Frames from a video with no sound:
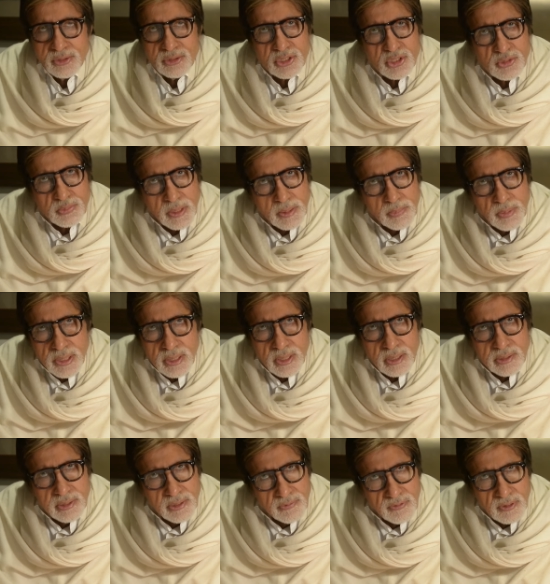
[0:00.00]
This may be
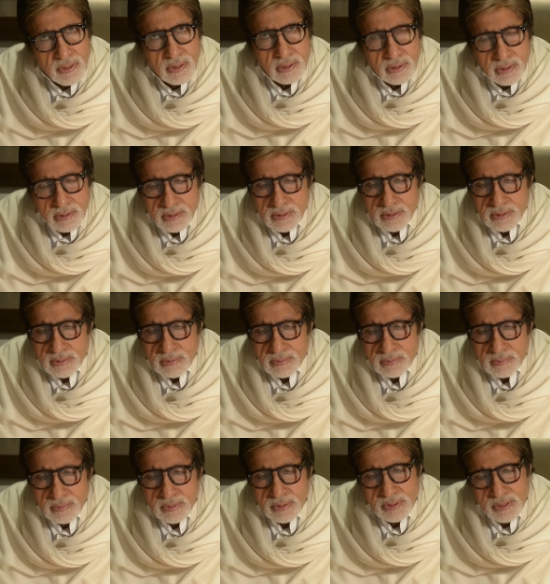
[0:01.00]
a difficult,
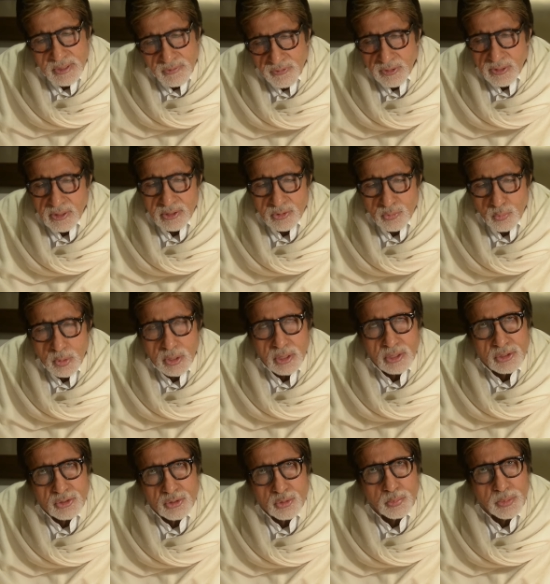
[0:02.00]
difficult
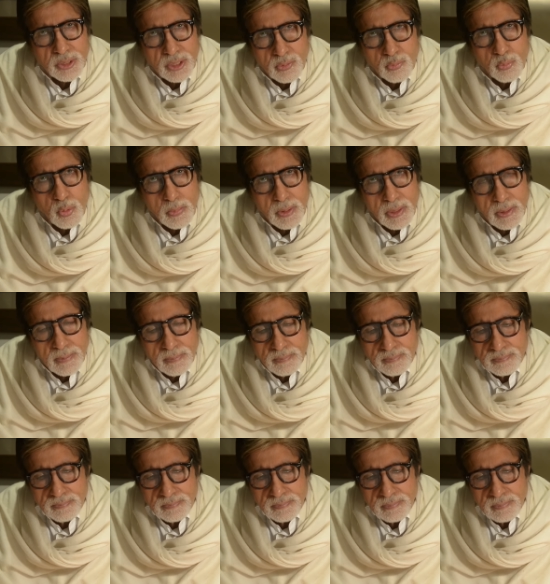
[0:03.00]
world to be a woman.
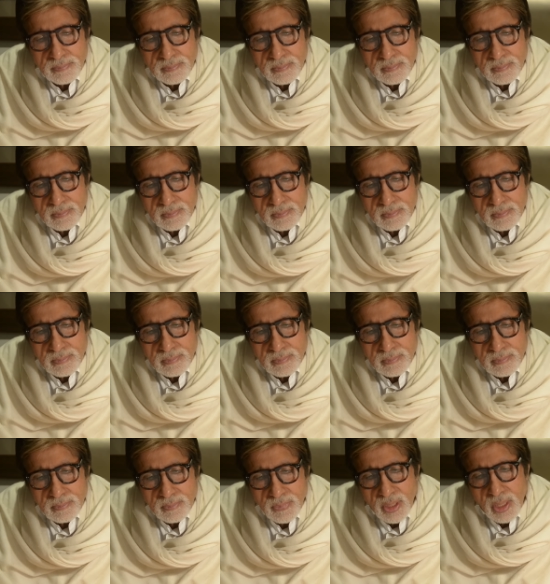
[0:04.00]

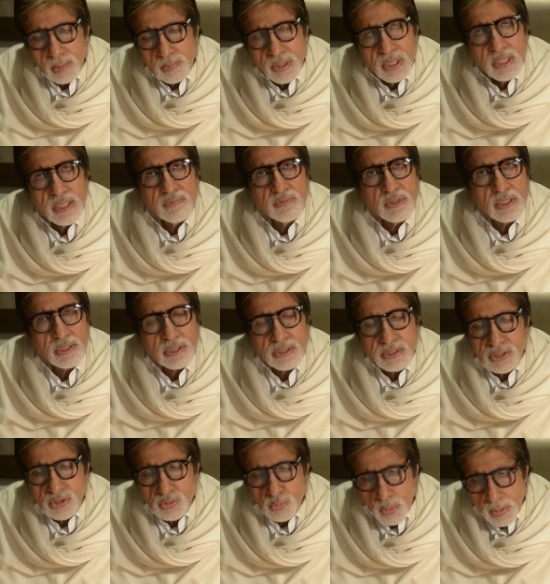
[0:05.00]
But I believe that it
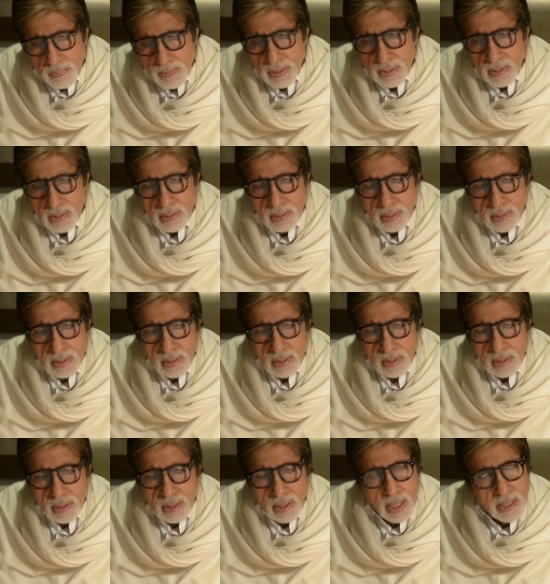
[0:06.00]
is women
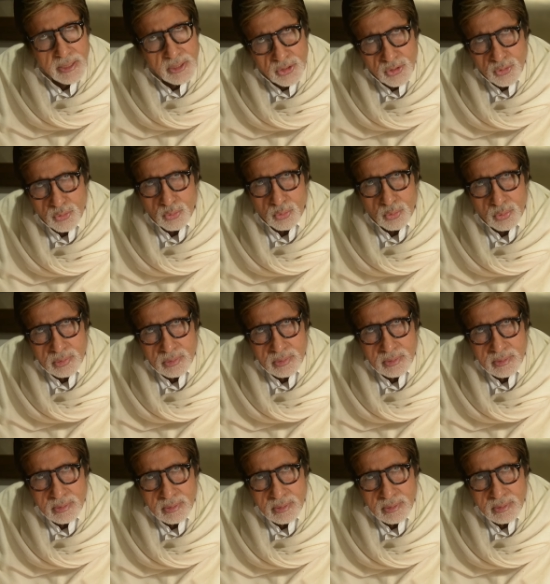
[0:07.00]
like you
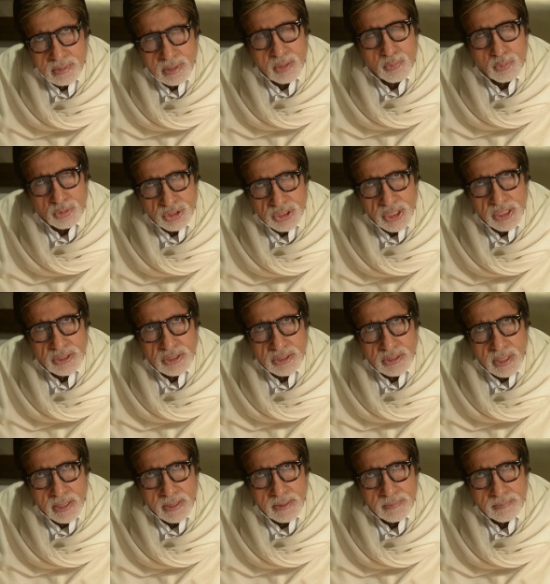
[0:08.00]
that will change
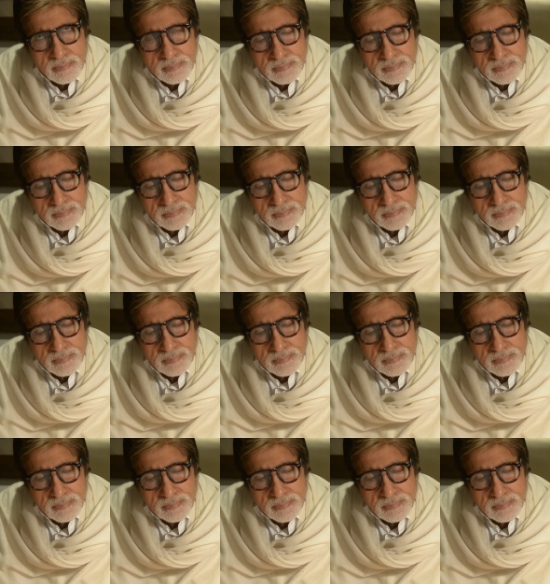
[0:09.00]
that.